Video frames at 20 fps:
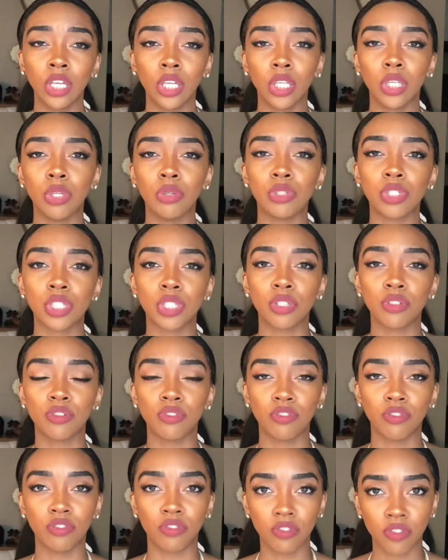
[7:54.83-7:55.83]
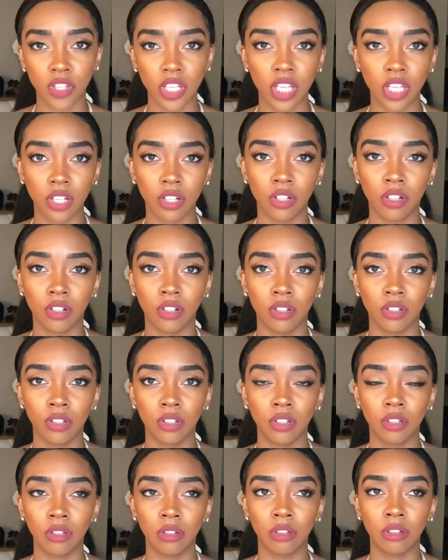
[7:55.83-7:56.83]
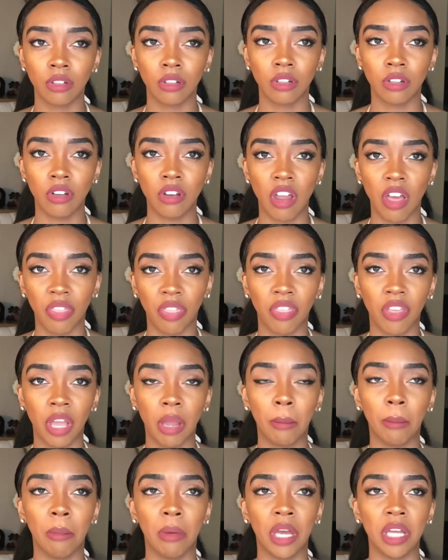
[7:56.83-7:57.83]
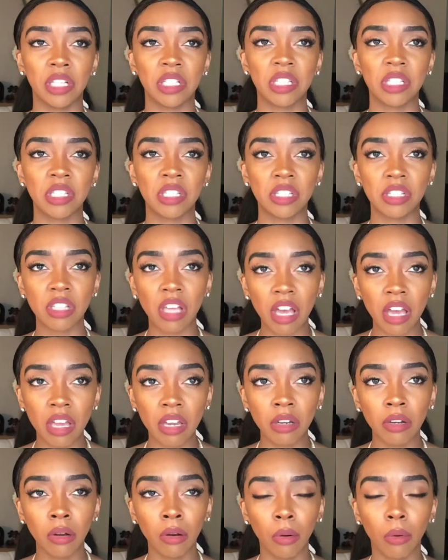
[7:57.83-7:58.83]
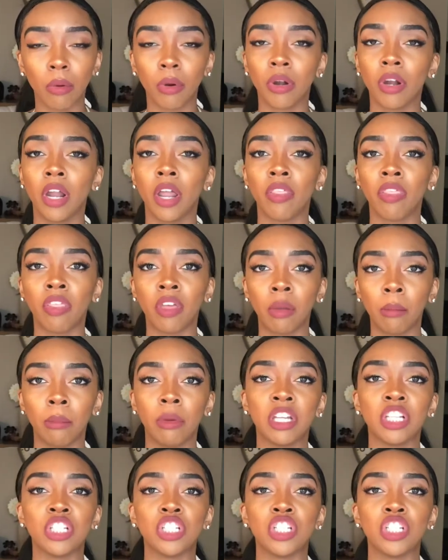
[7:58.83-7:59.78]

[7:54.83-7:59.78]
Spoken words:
you just feel nothing but sun or nothing but